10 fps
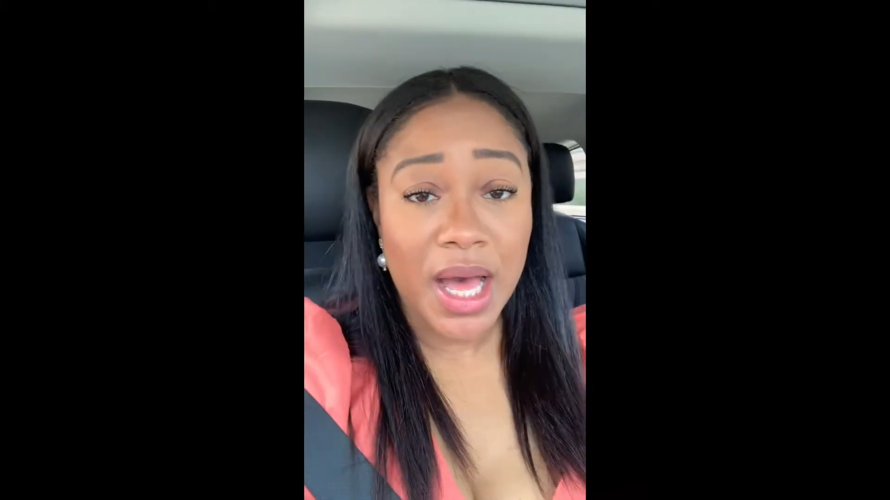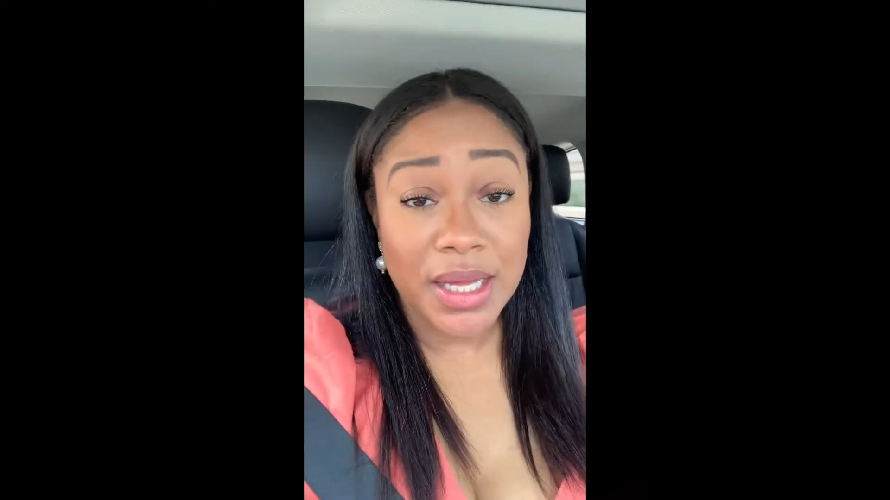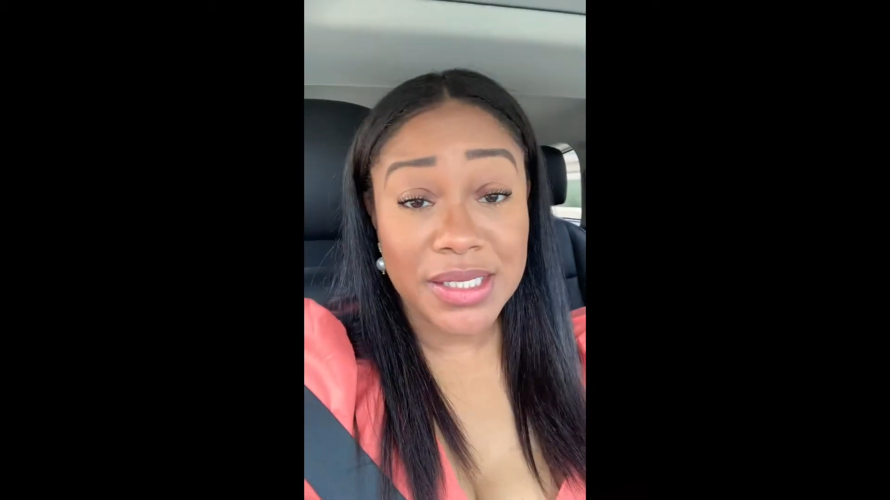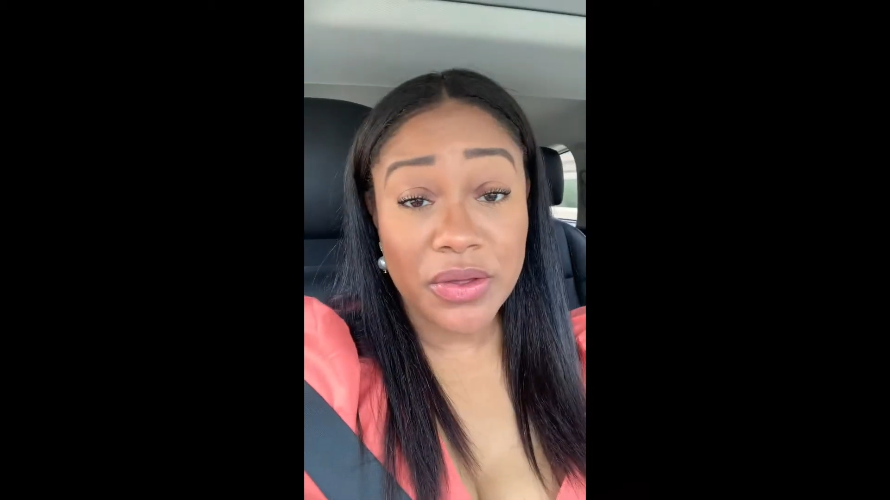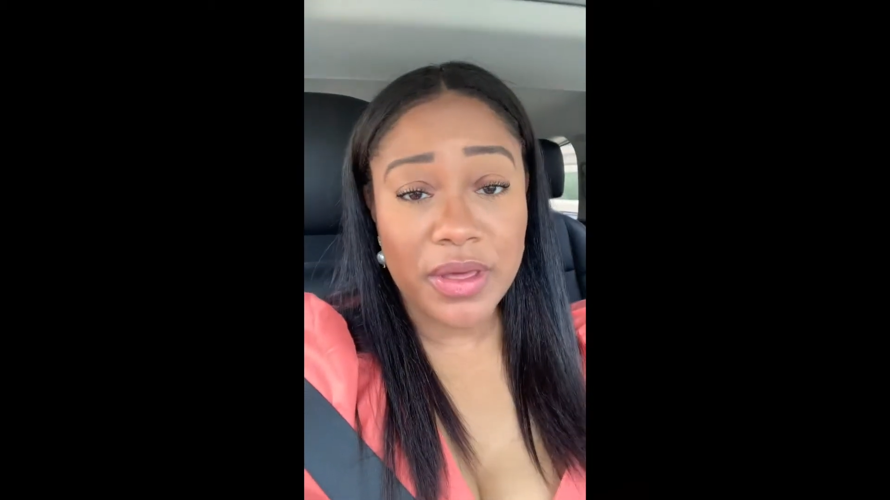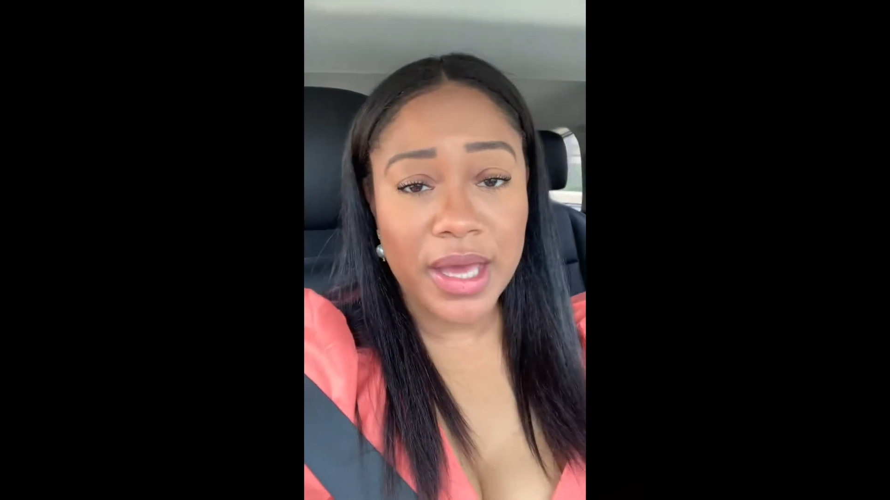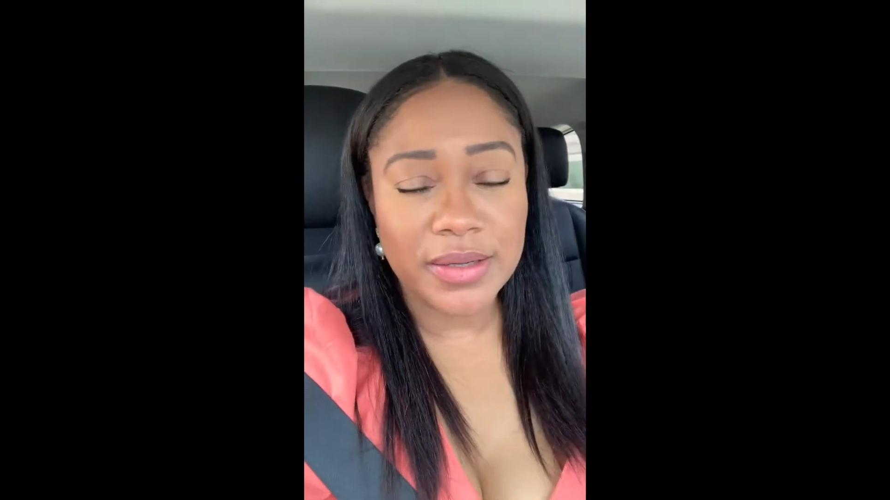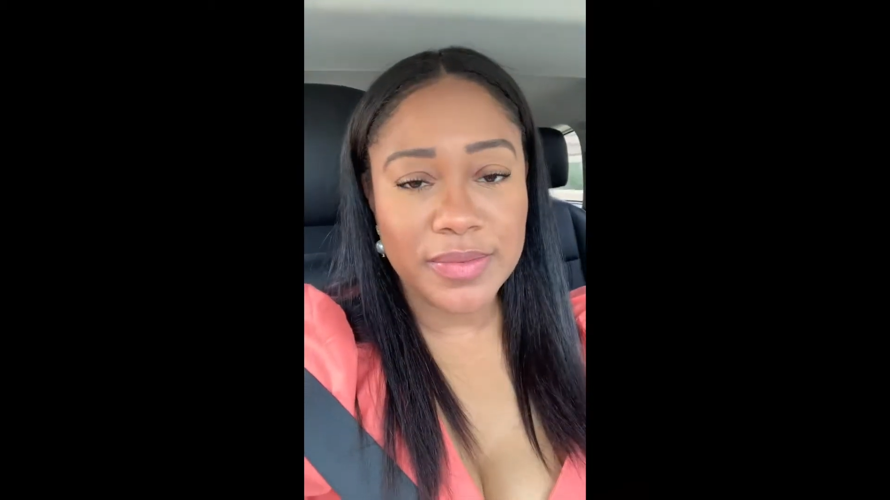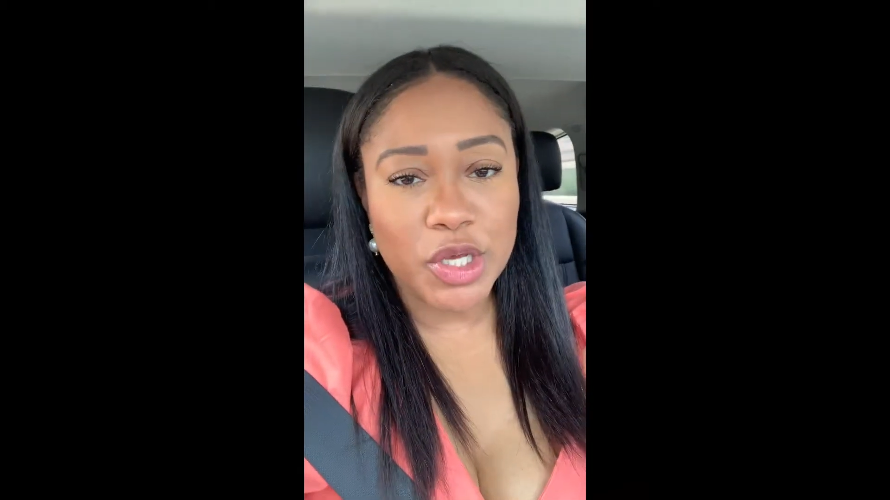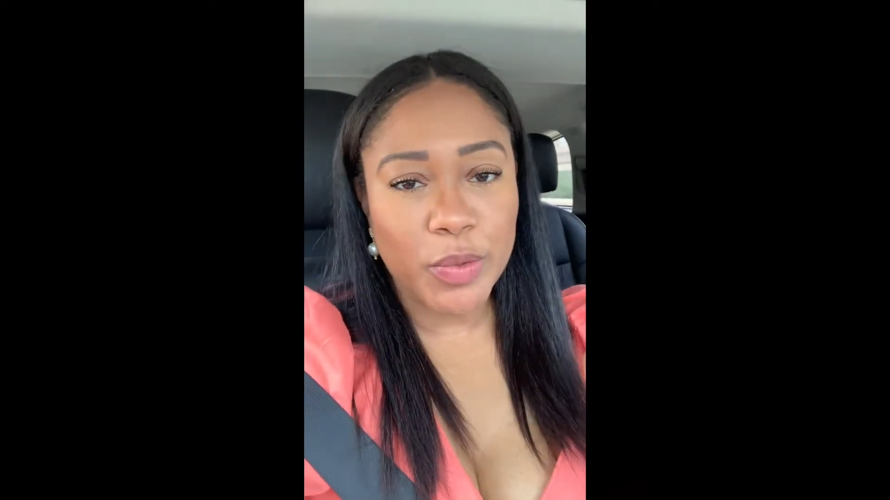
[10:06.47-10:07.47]
until
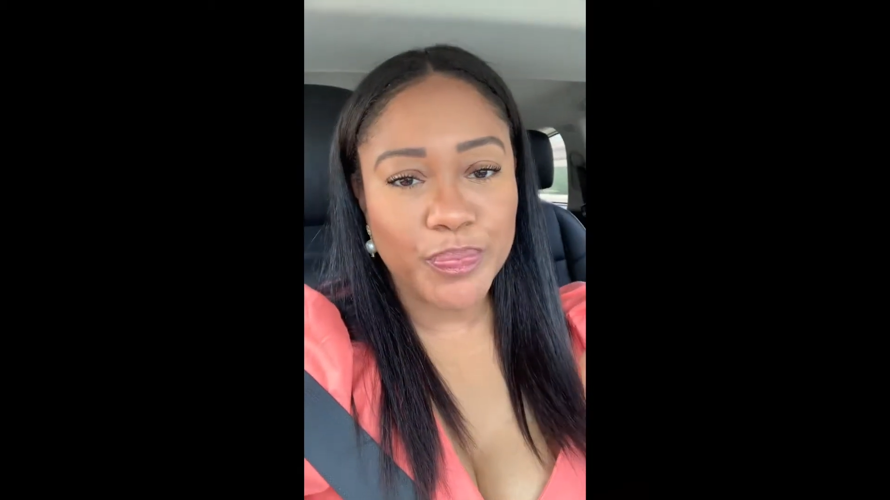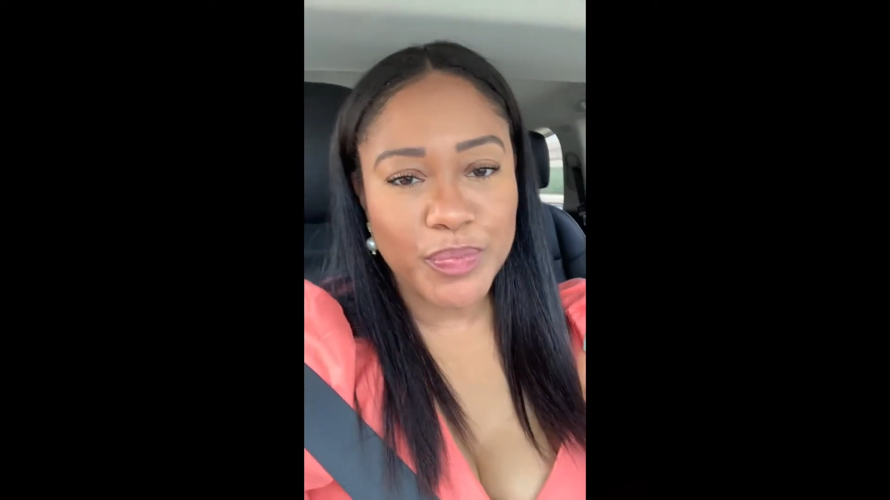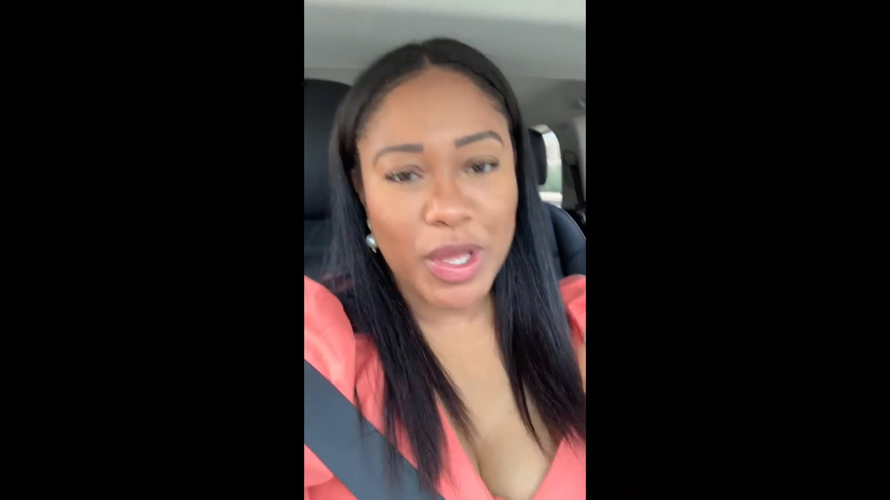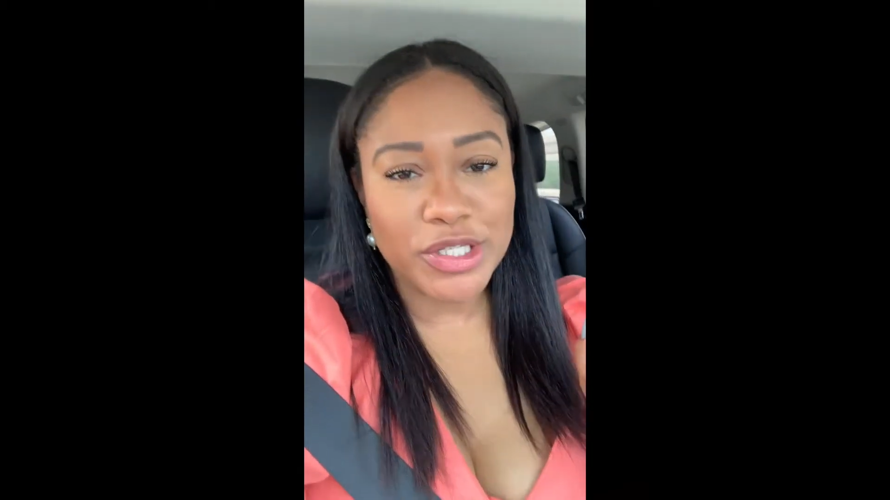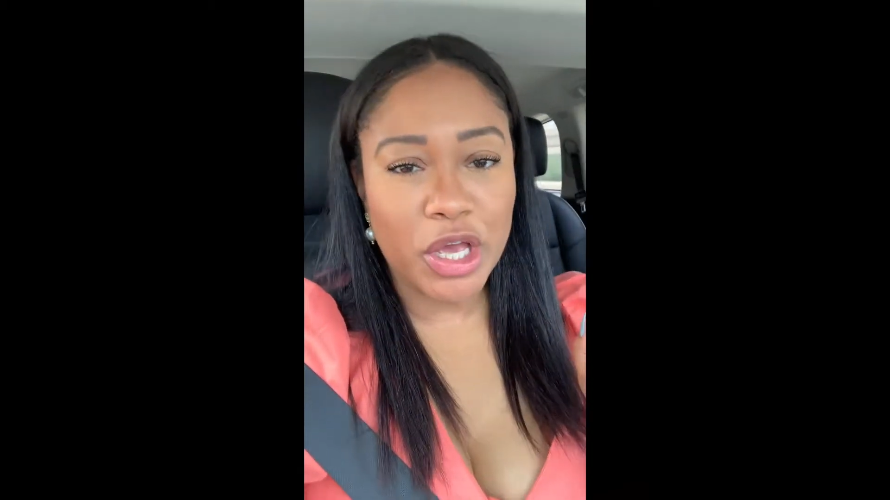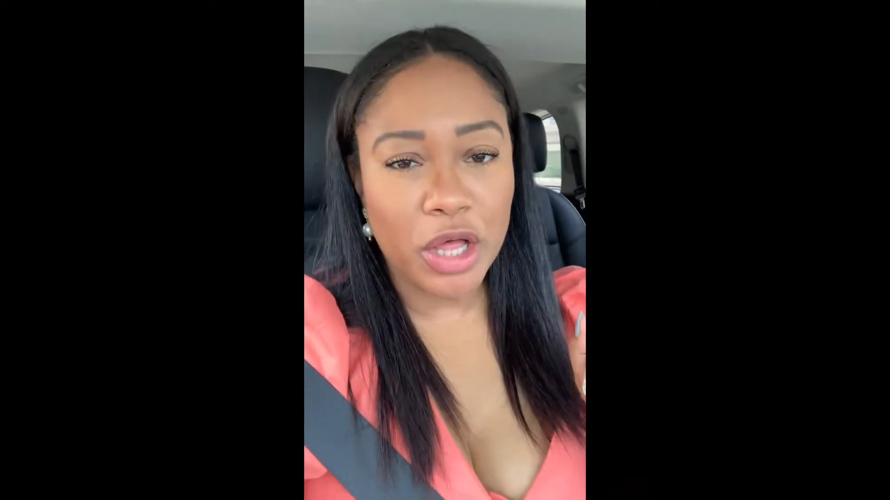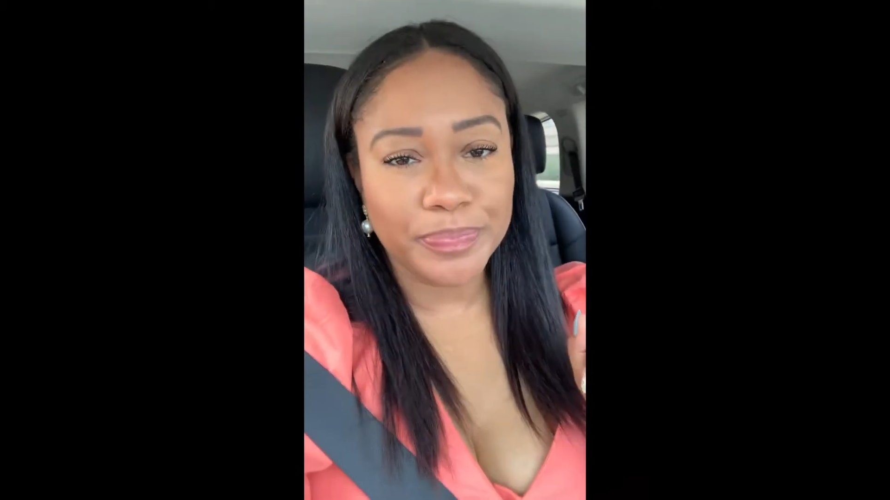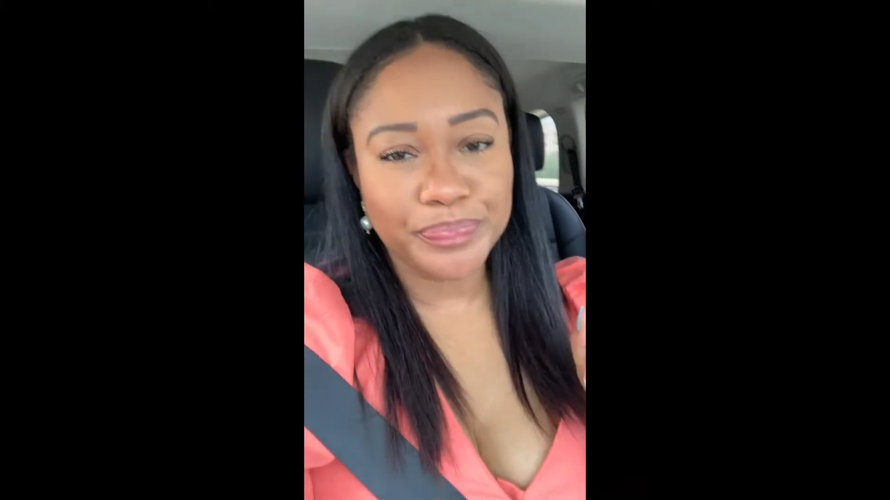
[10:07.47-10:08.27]
then. So I'll see y'all.